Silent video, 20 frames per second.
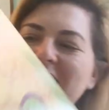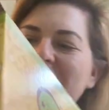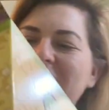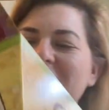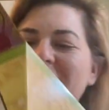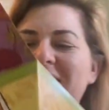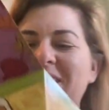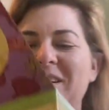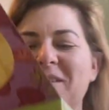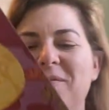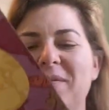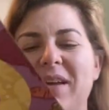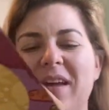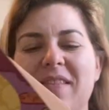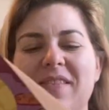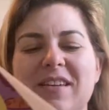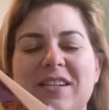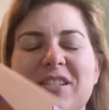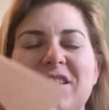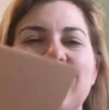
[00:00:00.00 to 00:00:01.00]

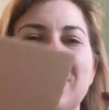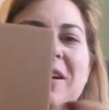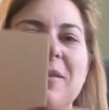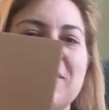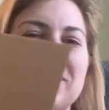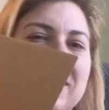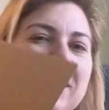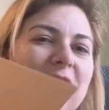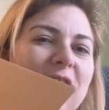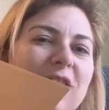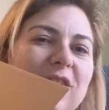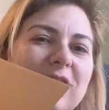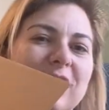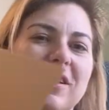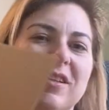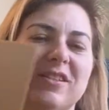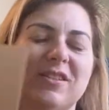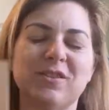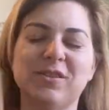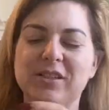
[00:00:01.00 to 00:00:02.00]
And then she comes like all
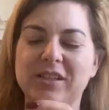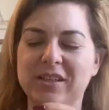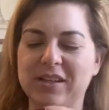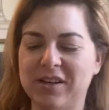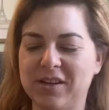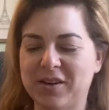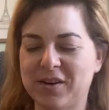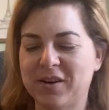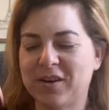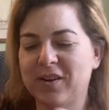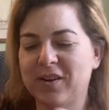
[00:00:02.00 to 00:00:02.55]
nestled in here.